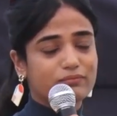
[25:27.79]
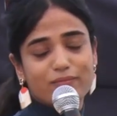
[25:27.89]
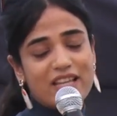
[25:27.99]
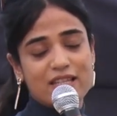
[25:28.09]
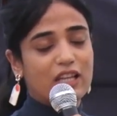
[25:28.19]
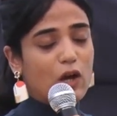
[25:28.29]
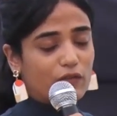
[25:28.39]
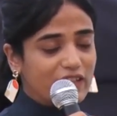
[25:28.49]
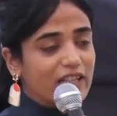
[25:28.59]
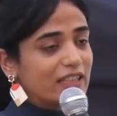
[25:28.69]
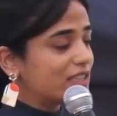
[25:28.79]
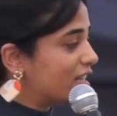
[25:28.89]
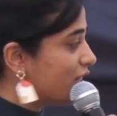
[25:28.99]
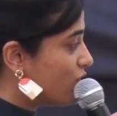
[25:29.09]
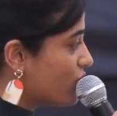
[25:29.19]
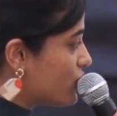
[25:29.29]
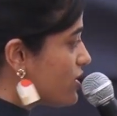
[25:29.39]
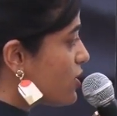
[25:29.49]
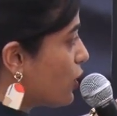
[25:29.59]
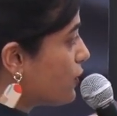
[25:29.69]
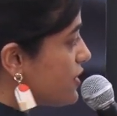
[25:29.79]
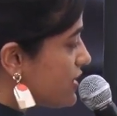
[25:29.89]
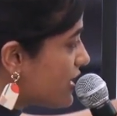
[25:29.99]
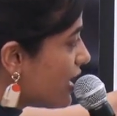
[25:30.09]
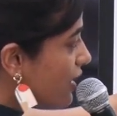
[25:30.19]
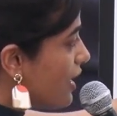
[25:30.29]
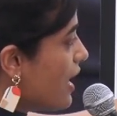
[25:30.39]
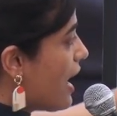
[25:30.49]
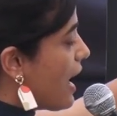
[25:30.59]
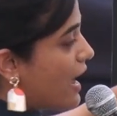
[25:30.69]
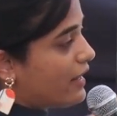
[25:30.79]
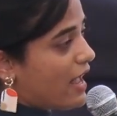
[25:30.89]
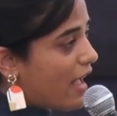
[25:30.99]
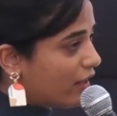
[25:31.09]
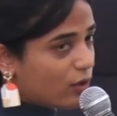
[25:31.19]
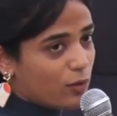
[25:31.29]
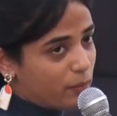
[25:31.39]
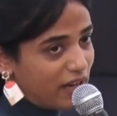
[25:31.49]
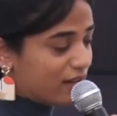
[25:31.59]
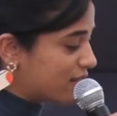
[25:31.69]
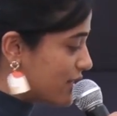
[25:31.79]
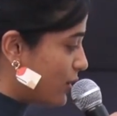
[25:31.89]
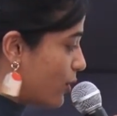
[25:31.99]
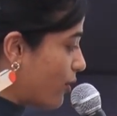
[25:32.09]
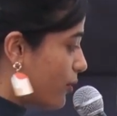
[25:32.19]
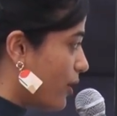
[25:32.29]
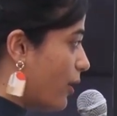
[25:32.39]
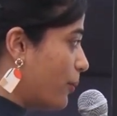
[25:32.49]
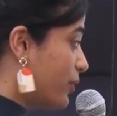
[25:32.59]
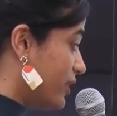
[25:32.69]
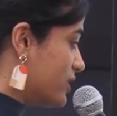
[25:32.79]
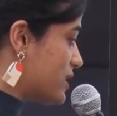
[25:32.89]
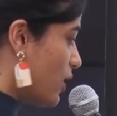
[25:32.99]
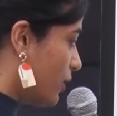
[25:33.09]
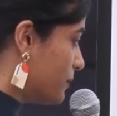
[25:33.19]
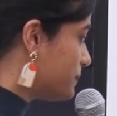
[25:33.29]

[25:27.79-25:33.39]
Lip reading: basically off the internet, that you can just sort of stick and hang your paints and your prints on.